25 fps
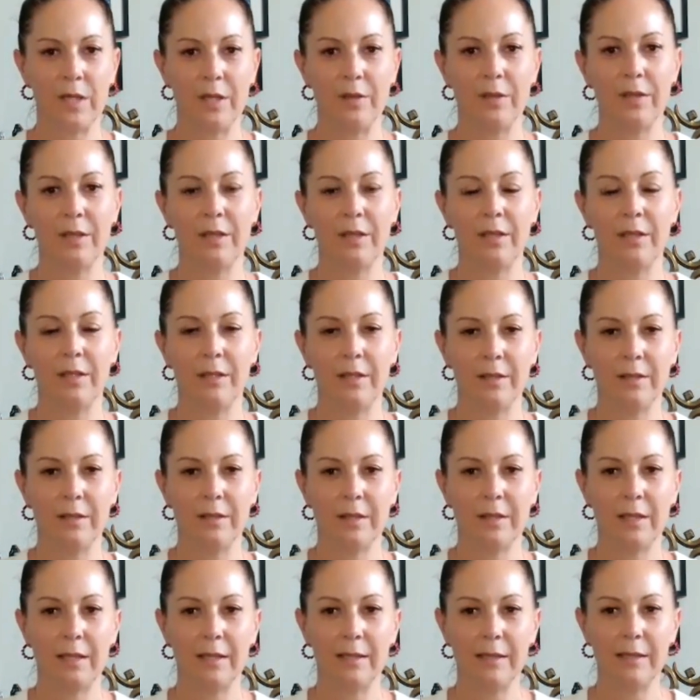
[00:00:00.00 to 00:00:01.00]
with
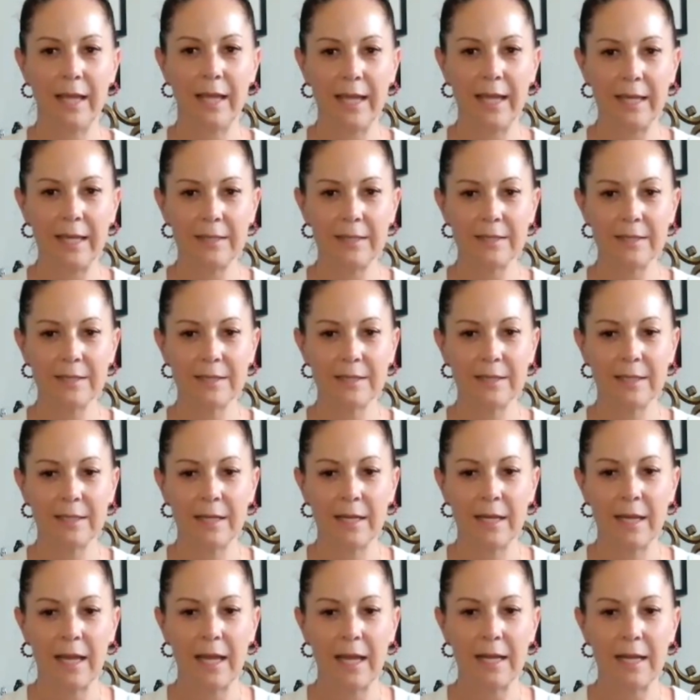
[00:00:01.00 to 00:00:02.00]
the legs
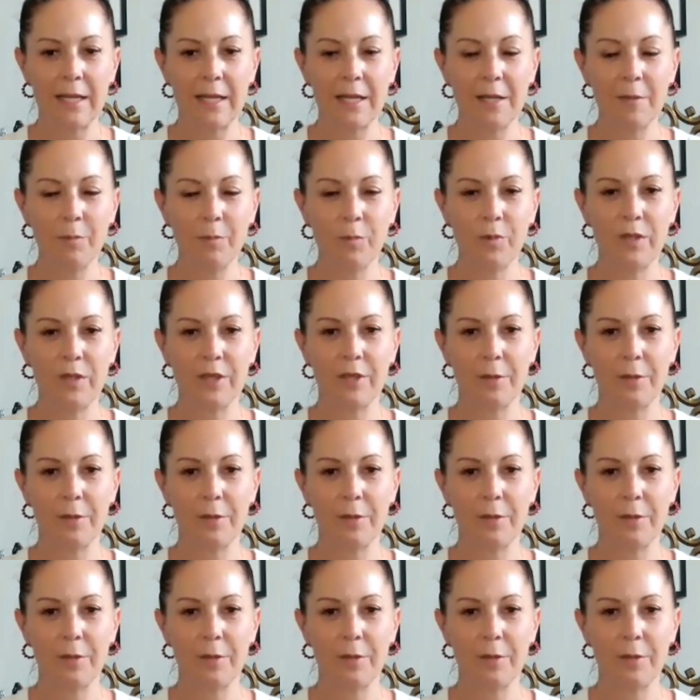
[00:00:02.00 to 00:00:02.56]
at hip